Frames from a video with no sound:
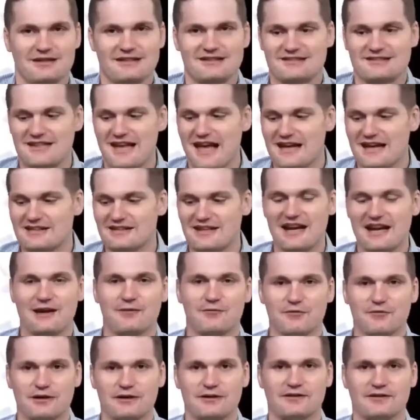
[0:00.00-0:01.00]
exact
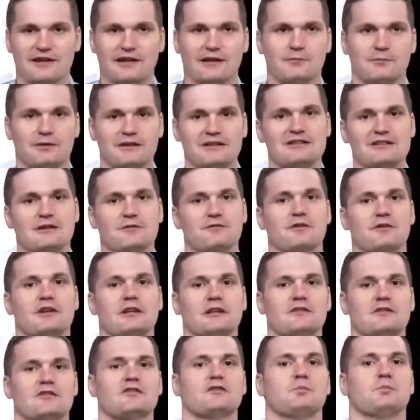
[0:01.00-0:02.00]
everything, but
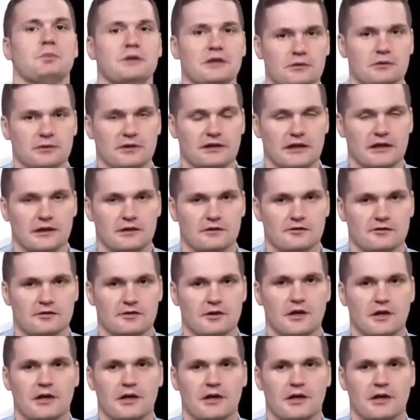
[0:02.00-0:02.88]
different experience.